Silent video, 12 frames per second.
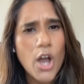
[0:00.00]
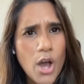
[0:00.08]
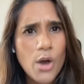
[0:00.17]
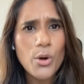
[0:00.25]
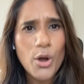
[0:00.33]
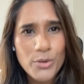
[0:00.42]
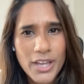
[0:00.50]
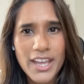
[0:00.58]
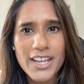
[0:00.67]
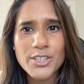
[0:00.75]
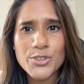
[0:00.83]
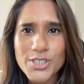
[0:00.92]
oh,
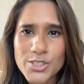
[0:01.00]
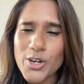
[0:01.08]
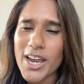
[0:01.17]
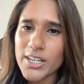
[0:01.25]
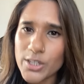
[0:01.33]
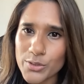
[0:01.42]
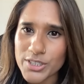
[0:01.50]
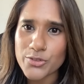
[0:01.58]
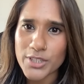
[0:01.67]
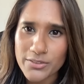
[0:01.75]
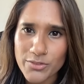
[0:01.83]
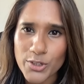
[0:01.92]
okay, you did your egg
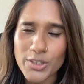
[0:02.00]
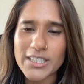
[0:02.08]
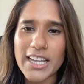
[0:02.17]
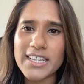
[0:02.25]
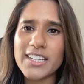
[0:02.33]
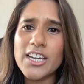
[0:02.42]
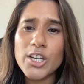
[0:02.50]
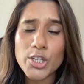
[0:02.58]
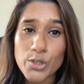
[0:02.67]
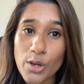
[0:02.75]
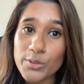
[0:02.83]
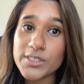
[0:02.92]
retrieval. Like, you
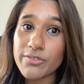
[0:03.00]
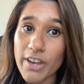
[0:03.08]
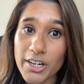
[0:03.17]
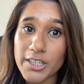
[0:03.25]
know, it's very